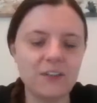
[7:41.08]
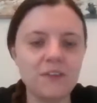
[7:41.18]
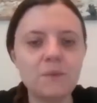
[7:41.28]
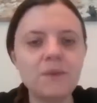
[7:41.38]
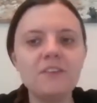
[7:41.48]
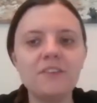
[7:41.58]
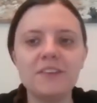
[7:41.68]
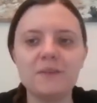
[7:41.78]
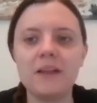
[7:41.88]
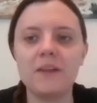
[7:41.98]
And it's wonderful
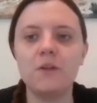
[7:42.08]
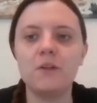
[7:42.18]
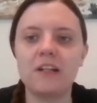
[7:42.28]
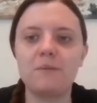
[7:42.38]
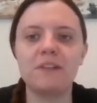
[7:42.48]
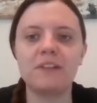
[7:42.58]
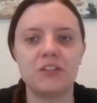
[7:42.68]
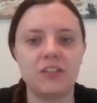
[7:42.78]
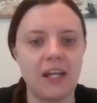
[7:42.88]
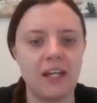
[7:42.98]
as well that you're able to
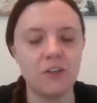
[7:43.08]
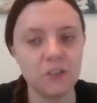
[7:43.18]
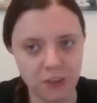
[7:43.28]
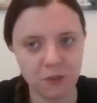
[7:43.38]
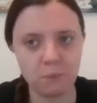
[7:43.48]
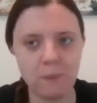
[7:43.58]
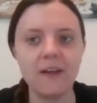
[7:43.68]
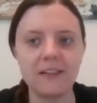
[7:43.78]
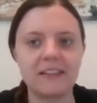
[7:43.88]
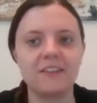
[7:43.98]
share your own
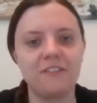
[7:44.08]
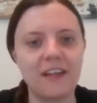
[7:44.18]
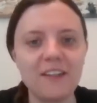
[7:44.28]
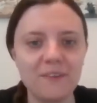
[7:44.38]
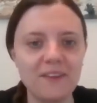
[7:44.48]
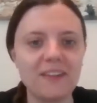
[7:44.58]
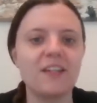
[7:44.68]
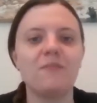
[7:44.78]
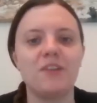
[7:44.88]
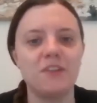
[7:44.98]
personal faith with
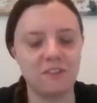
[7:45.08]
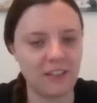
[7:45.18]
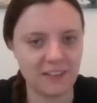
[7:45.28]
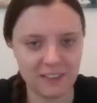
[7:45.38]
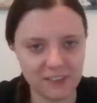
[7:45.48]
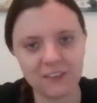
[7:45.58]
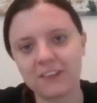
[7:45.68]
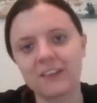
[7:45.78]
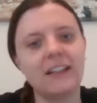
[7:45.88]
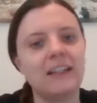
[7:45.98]
him and your faith
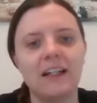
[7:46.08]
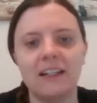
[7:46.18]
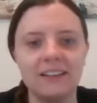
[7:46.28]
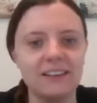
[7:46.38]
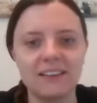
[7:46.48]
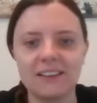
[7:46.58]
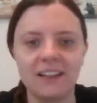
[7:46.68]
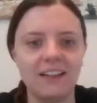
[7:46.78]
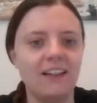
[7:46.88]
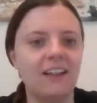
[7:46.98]
story. And,
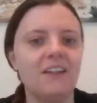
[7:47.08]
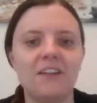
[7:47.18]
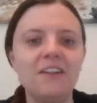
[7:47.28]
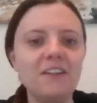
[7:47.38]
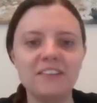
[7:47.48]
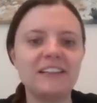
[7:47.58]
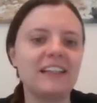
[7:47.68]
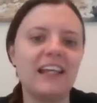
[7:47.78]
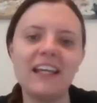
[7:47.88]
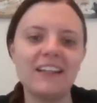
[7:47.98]
you know, lovely
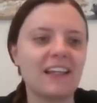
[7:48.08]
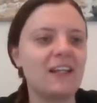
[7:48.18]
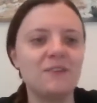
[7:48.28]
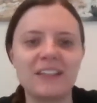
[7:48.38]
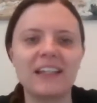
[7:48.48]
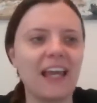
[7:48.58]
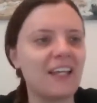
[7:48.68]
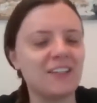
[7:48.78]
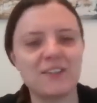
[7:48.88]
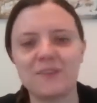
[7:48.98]
to hear, like, he was
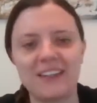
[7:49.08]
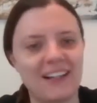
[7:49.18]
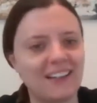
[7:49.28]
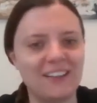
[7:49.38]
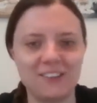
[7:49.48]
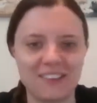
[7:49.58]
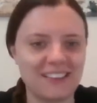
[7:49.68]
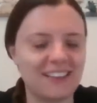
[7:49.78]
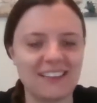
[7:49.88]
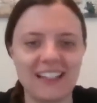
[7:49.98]
engaged with that and
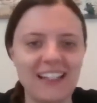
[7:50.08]
interested to